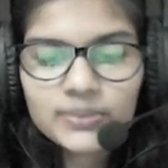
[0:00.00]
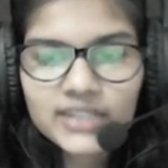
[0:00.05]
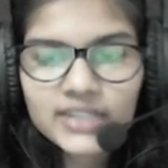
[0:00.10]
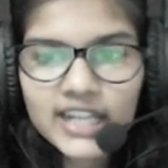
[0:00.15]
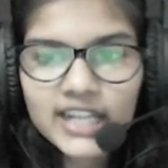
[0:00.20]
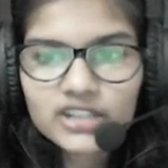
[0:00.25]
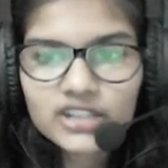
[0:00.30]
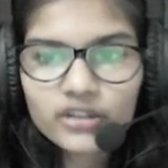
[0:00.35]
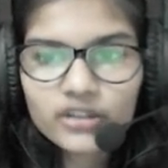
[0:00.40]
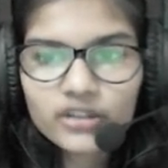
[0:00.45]

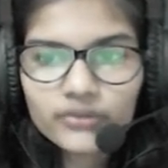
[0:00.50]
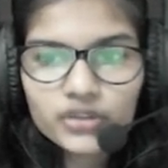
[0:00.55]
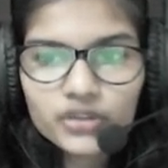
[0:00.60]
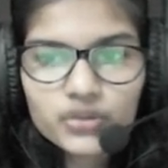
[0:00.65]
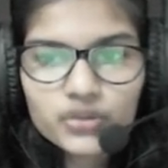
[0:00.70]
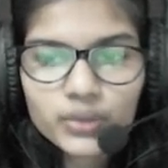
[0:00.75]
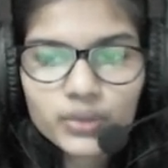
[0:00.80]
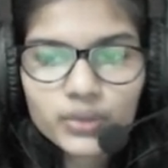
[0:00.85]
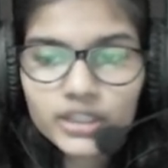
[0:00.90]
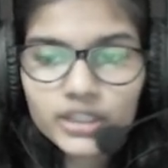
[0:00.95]
website of
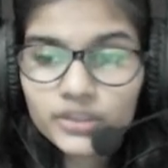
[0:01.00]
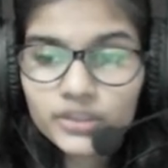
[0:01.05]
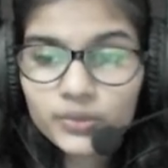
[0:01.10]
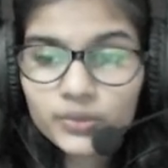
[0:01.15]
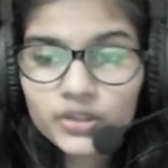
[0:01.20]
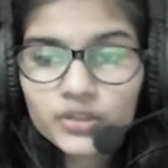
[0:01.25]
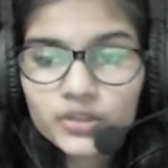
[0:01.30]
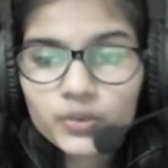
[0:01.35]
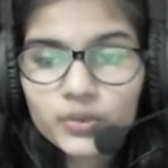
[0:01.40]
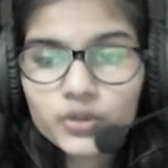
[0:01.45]
your choice.
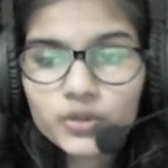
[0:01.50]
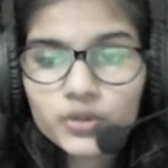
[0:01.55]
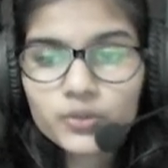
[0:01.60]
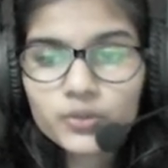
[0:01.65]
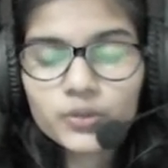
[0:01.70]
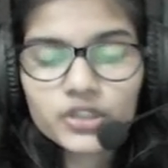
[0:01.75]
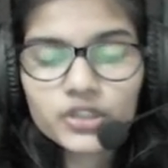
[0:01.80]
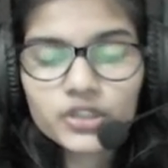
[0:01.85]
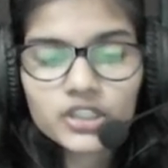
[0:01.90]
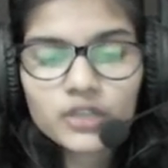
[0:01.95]
We just want to
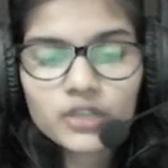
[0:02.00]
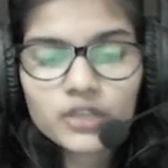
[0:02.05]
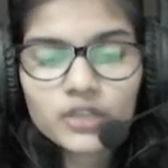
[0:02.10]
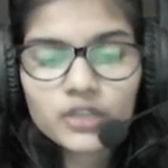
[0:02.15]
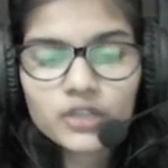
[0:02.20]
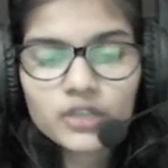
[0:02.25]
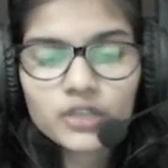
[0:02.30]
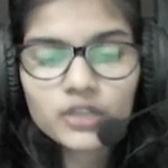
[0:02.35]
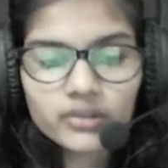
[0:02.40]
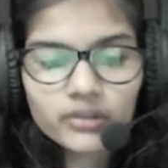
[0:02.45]
put it
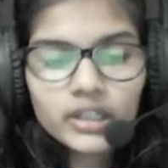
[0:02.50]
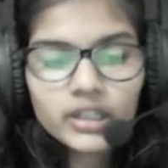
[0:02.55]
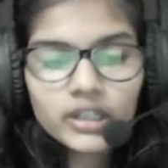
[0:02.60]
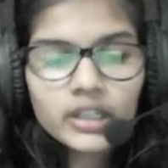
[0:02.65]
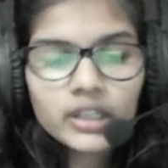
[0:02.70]
out here.